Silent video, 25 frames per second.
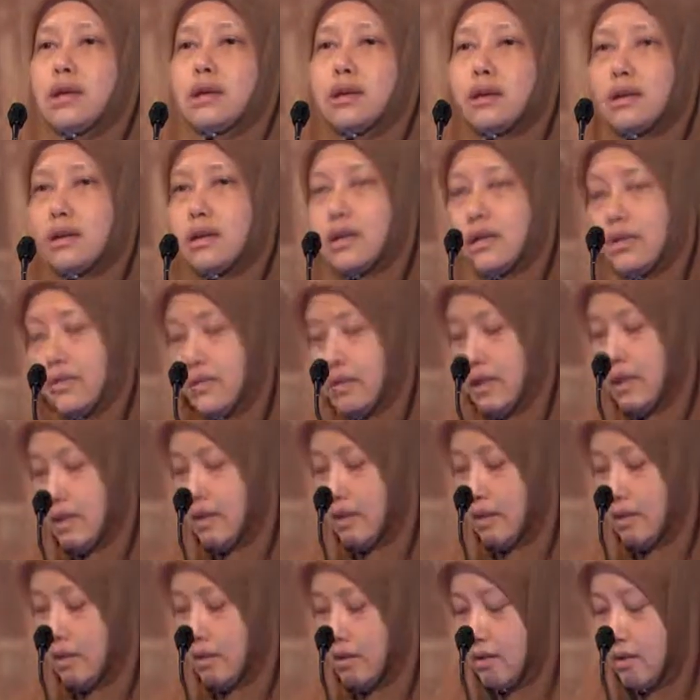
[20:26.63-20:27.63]
I've laid
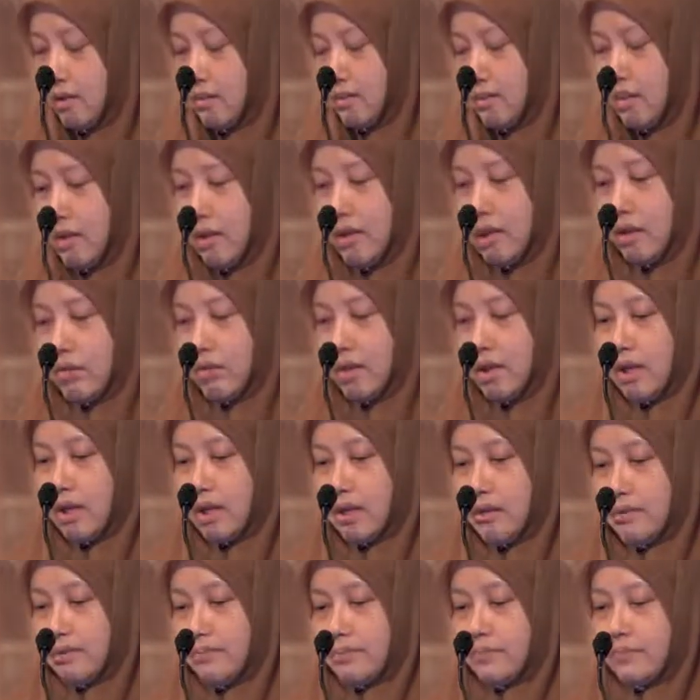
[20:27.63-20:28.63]
them down
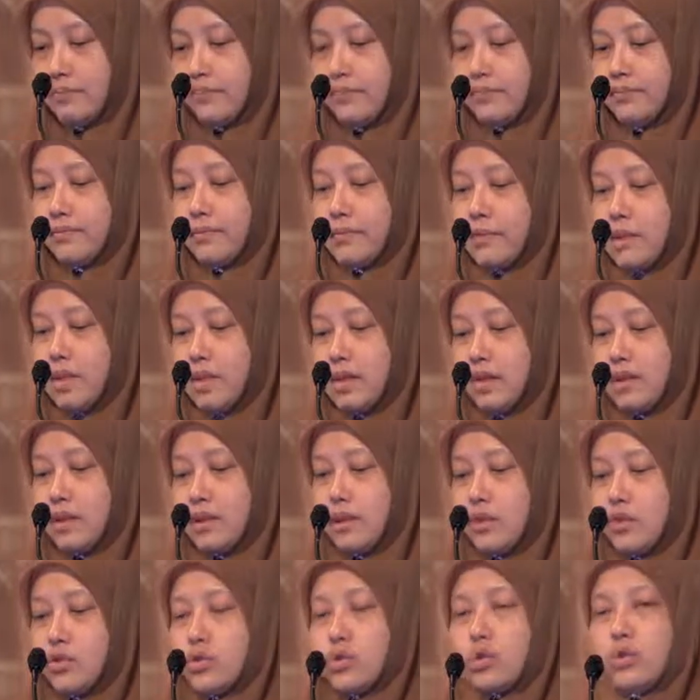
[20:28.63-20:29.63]
here.
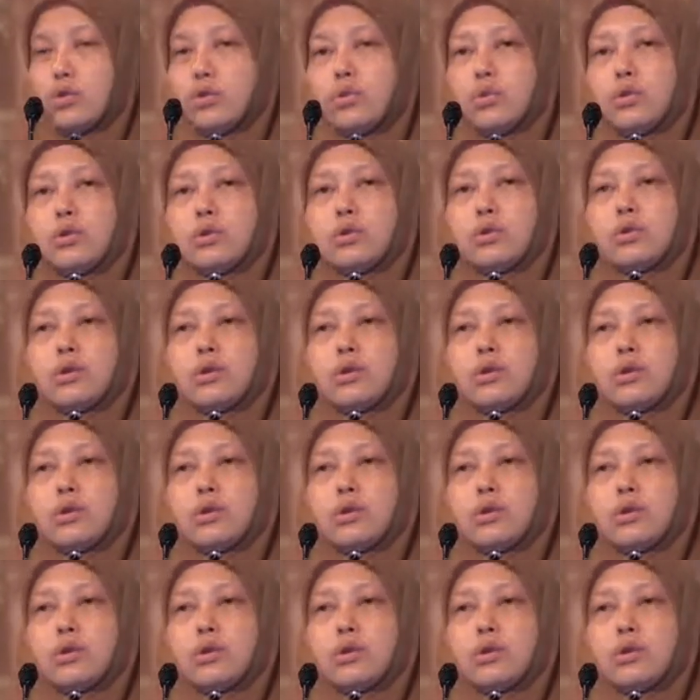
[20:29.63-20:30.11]
So